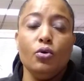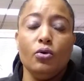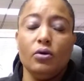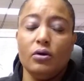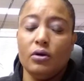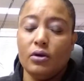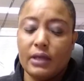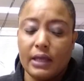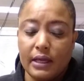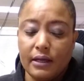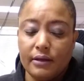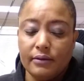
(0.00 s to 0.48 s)

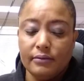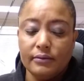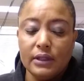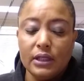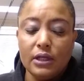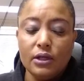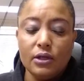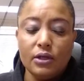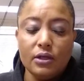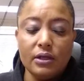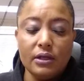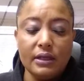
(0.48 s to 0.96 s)
Okay,
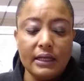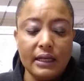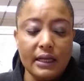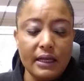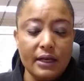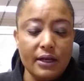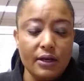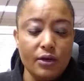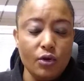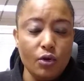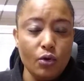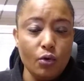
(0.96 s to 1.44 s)

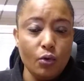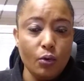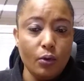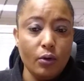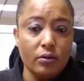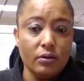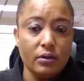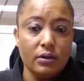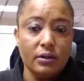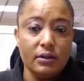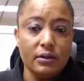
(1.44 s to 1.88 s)
the new.